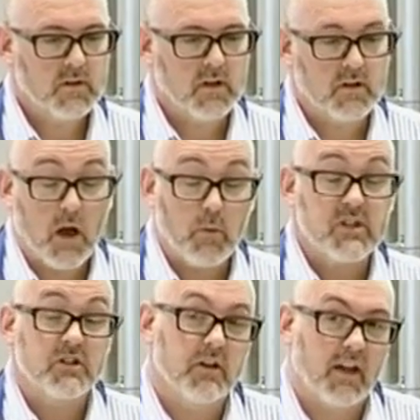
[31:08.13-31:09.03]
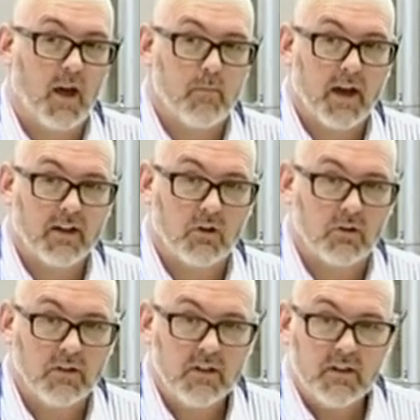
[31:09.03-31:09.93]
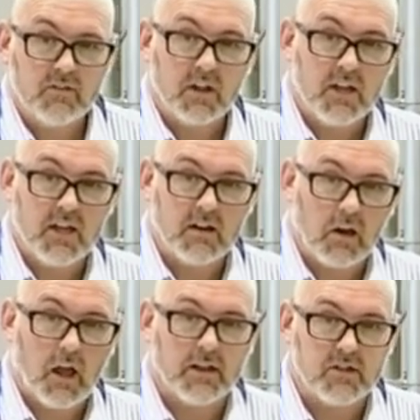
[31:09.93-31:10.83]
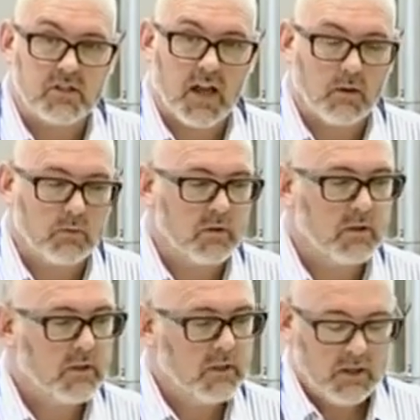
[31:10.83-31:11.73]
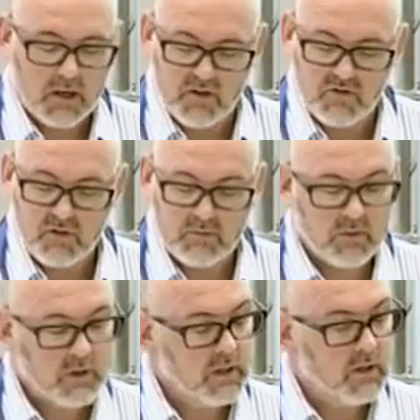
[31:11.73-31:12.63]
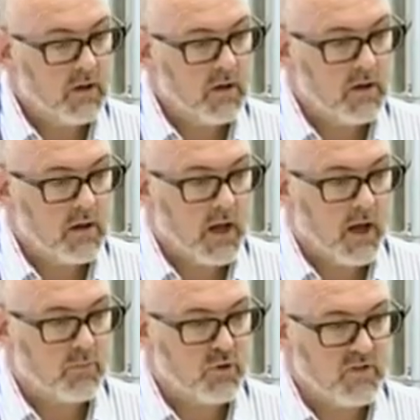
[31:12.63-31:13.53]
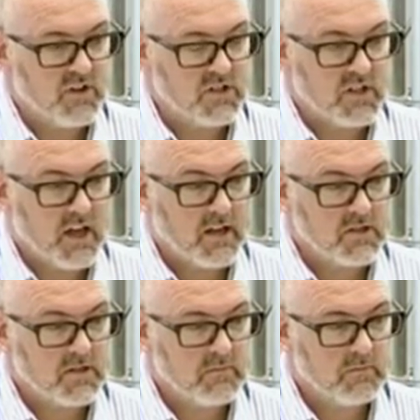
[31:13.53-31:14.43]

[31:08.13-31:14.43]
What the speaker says: And now we're turning our back on the heat, light, sound of our previous days.